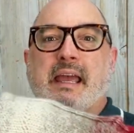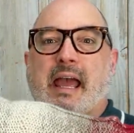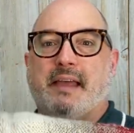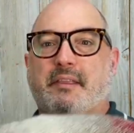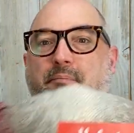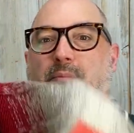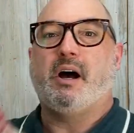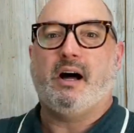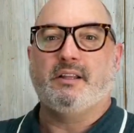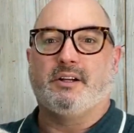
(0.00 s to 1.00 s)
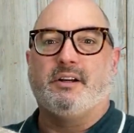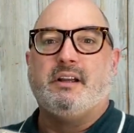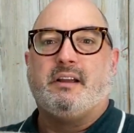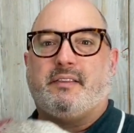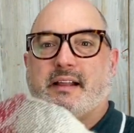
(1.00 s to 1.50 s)
And the color
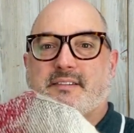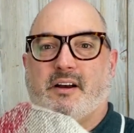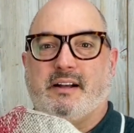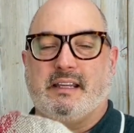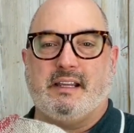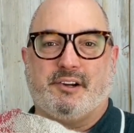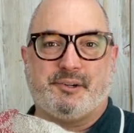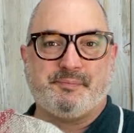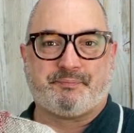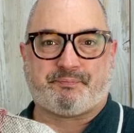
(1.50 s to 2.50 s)
that's on here,